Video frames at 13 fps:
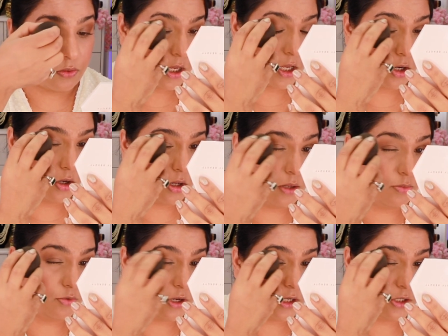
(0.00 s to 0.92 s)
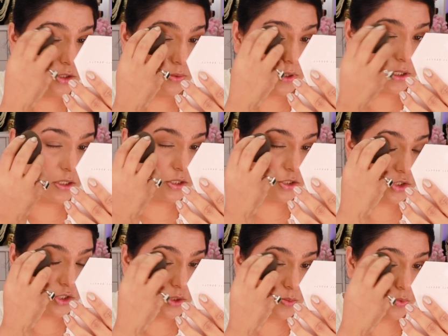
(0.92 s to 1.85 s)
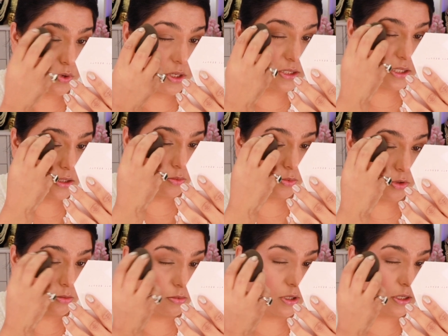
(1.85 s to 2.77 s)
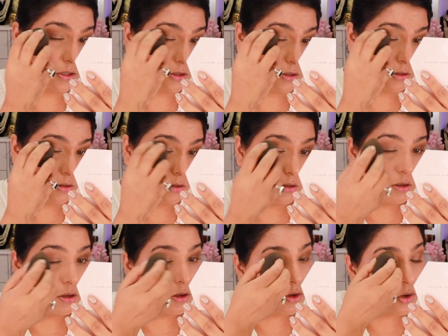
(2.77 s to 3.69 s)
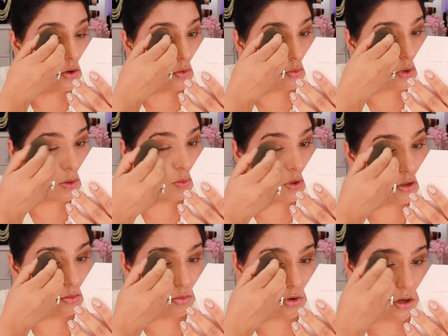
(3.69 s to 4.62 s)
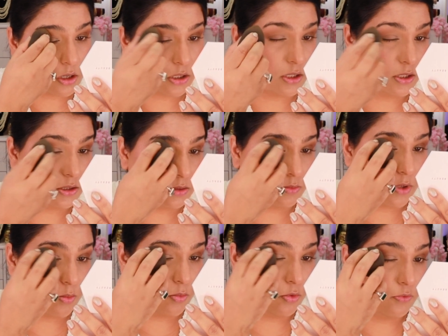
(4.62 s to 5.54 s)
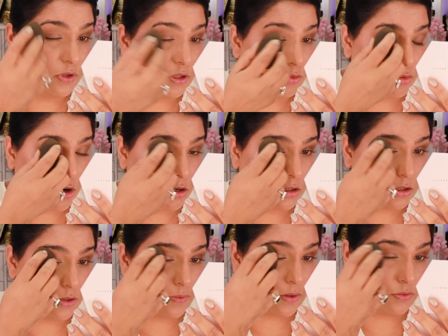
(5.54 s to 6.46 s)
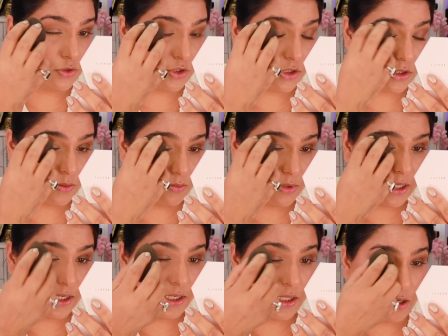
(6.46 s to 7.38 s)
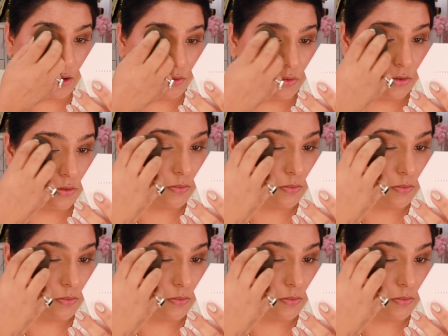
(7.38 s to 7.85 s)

And all I'm really doing it is just pressing the Beauty Blender right where the product is. I'm not moving the product around, just blending it out.